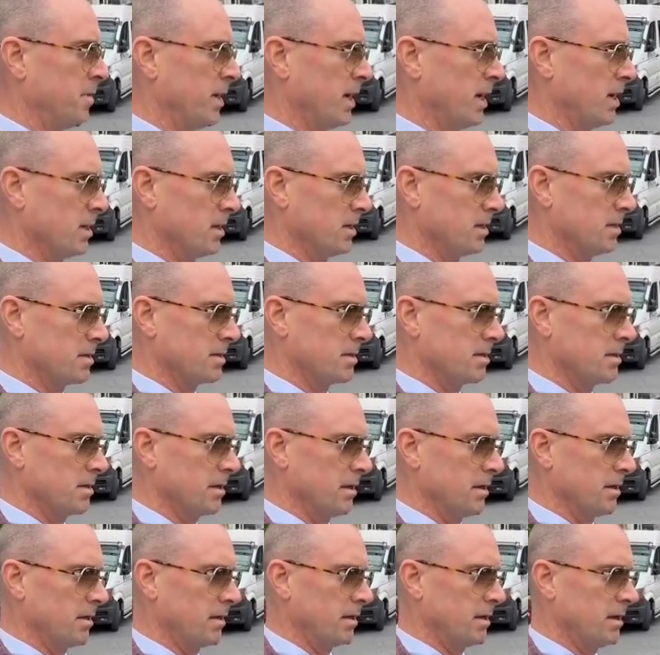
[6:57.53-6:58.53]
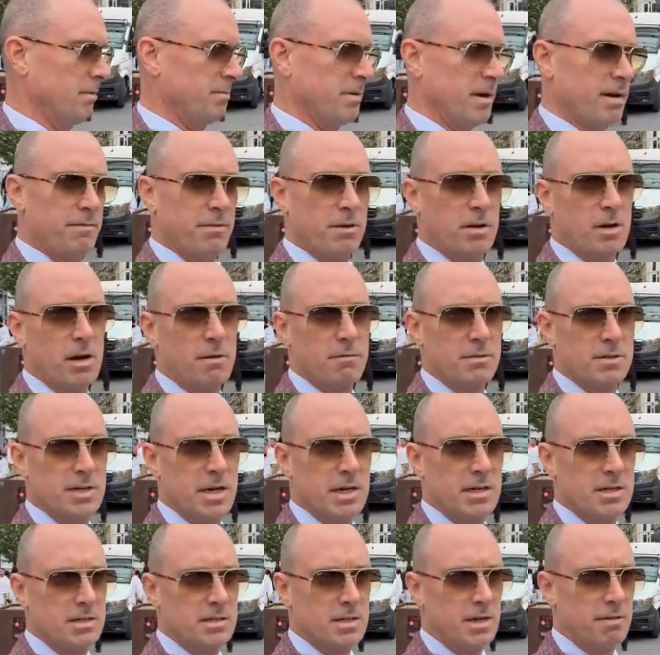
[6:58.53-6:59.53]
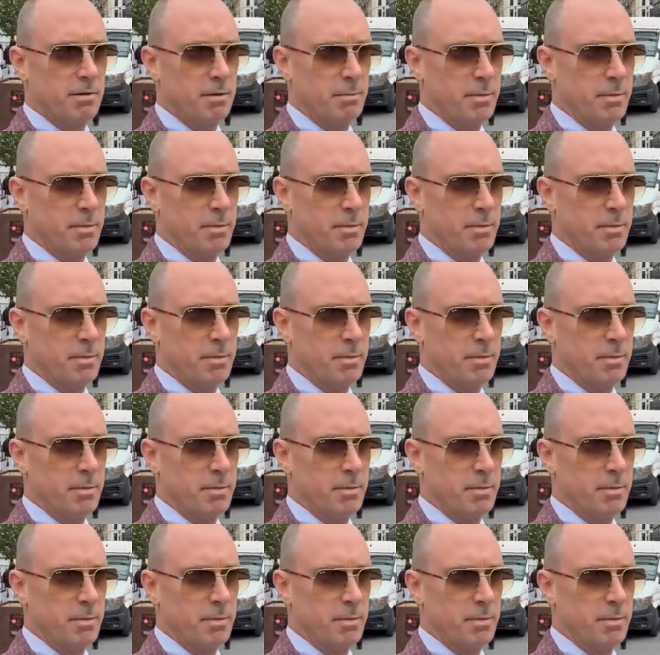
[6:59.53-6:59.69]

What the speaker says: But keep having conversations,